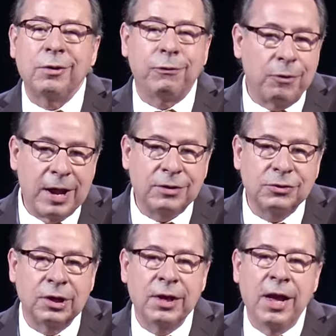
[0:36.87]
friends,
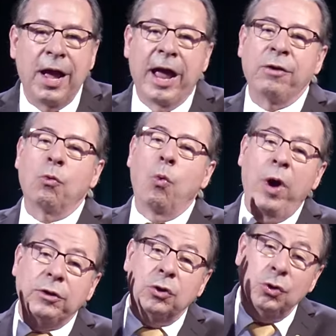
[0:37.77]
and
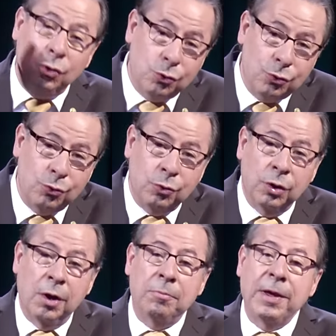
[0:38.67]
what you
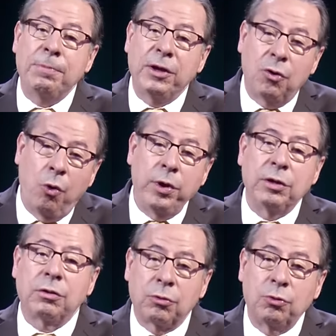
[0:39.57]
may be going
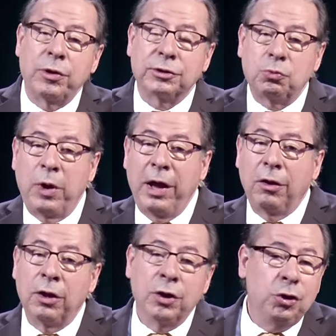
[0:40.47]
through as
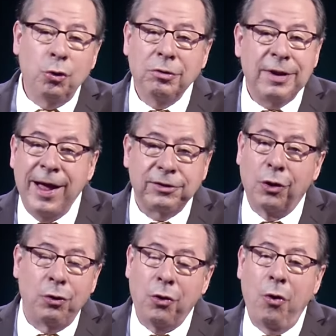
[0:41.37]
well, you're not
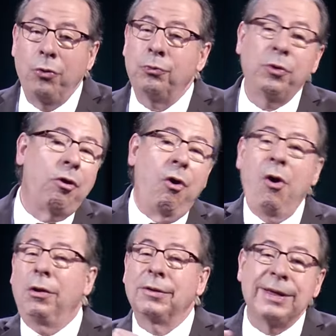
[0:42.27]
alone. We're
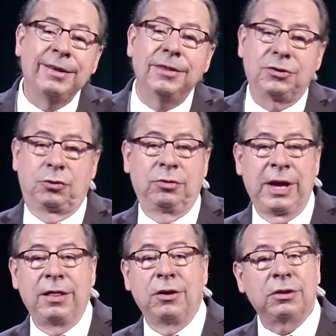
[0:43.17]
all in this
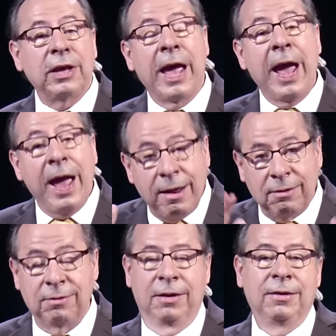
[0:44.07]
together.
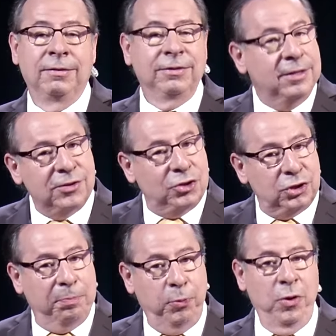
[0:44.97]
And this is
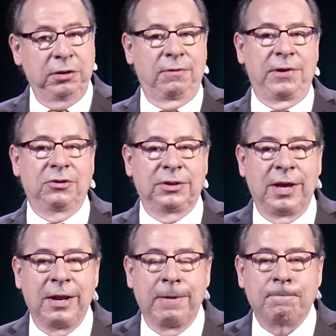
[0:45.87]
the point of our
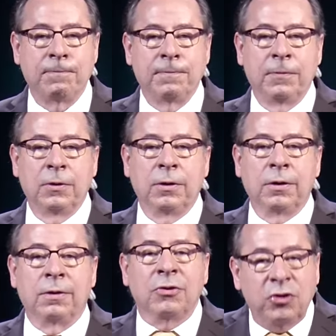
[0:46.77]
study.
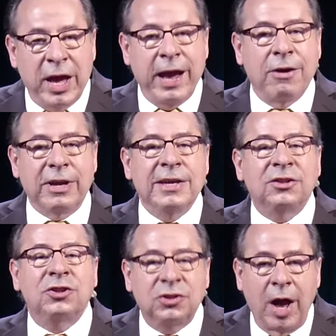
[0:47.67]
There is
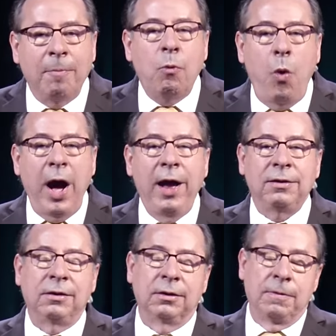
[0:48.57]
someone